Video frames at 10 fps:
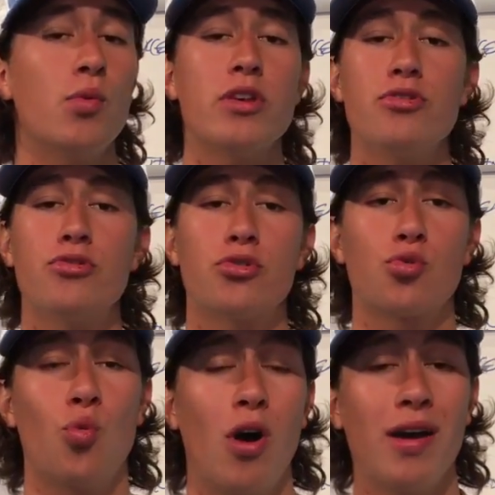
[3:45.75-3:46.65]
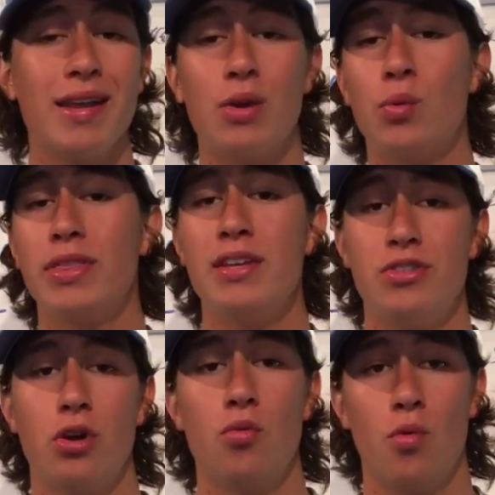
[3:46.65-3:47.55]
what users want and what they
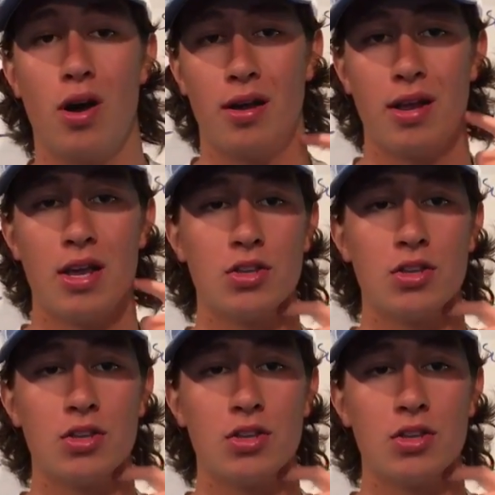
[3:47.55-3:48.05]
don't want.